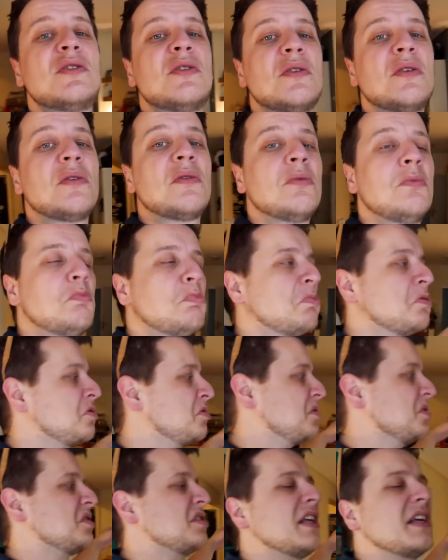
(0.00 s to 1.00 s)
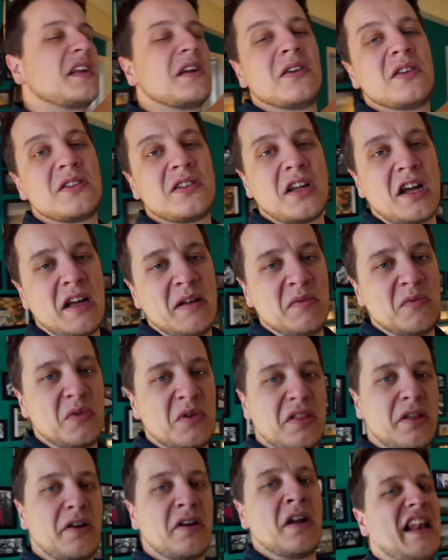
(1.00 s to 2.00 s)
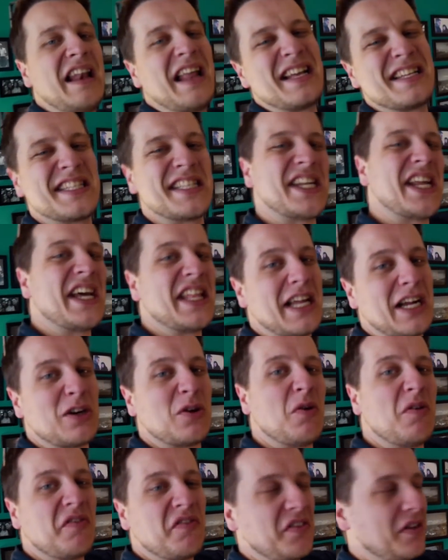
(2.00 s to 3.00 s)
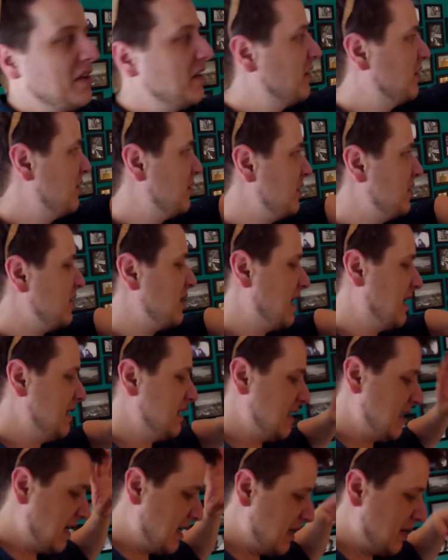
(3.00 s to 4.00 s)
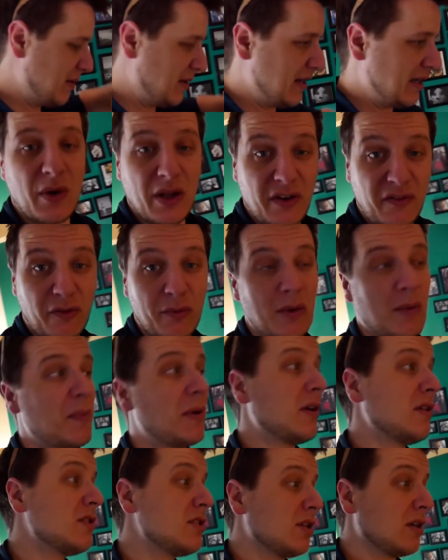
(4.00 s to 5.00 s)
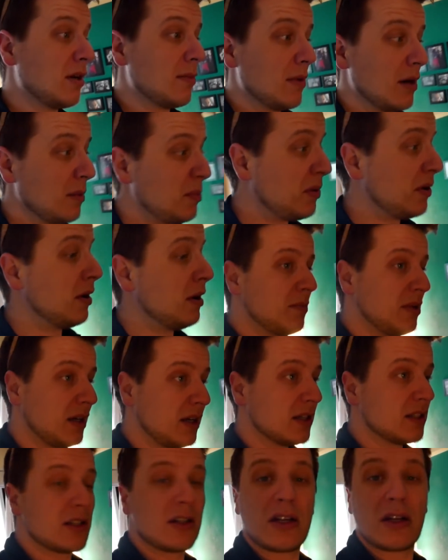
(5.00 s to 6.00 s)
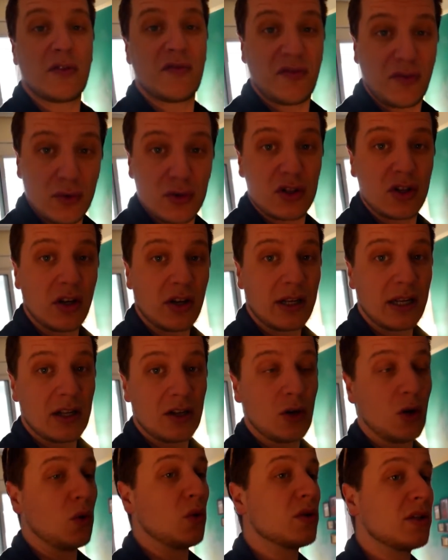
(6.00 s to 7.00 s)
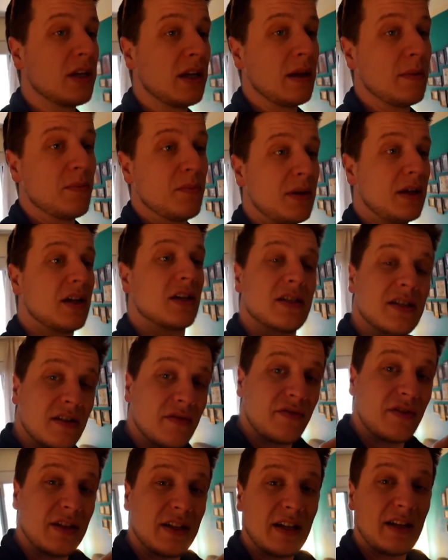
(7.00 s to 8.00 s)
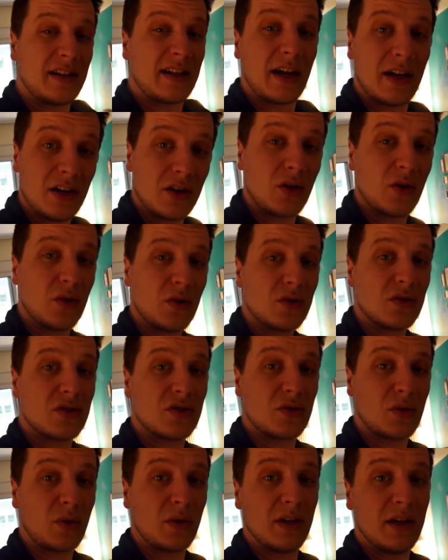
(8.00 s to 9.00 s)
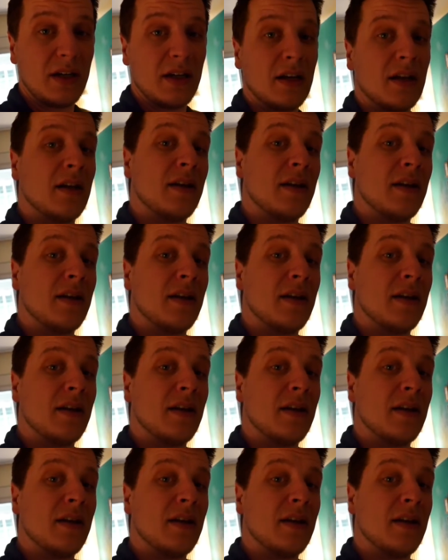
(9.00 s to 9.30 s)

girl was just taking her time with her La Strada coffee, you know, in her hand. Anyway, waiting for my parents to come up because the food's gonna get cold and because of the entire girl's story.